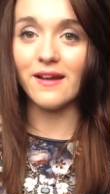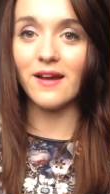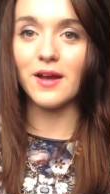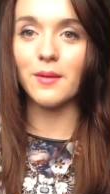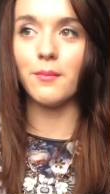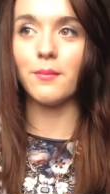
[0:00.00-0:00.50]

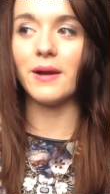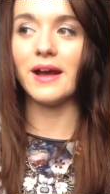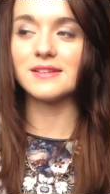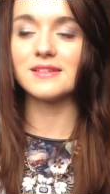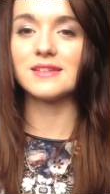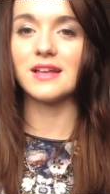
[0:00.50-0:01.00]
Um, but
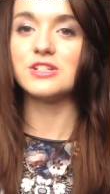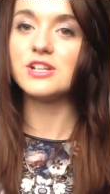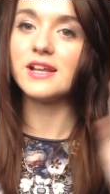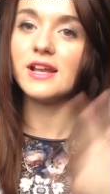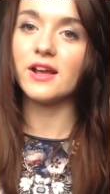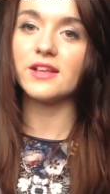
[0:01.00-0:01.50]
as I said,
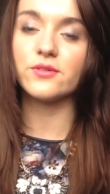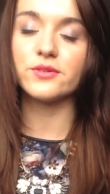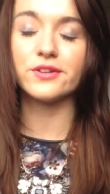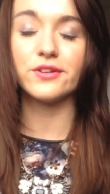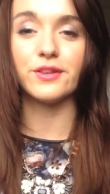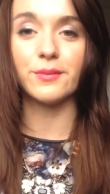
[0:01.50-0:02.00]
she is
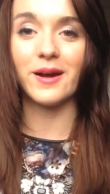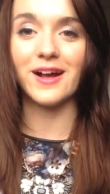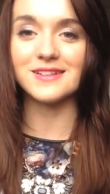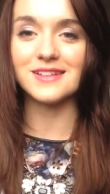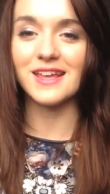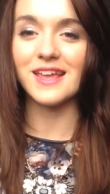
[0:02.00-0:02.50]
also doing the
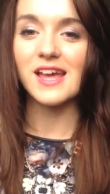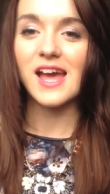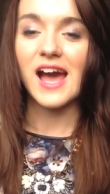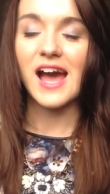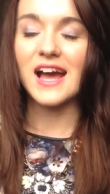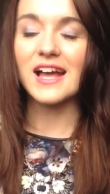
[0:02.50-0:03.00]
party
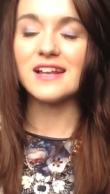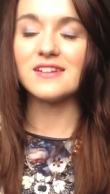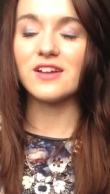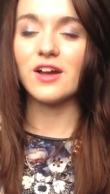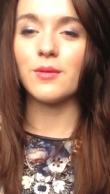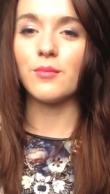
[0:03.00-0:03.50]

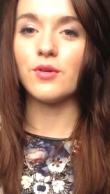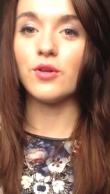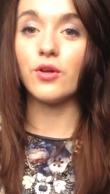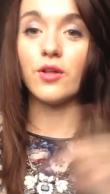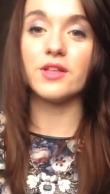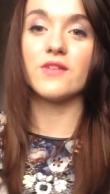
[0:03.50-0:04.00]
and um,
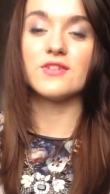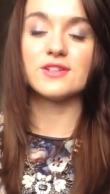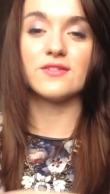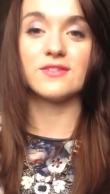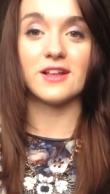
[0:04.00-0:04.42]
the other stuff.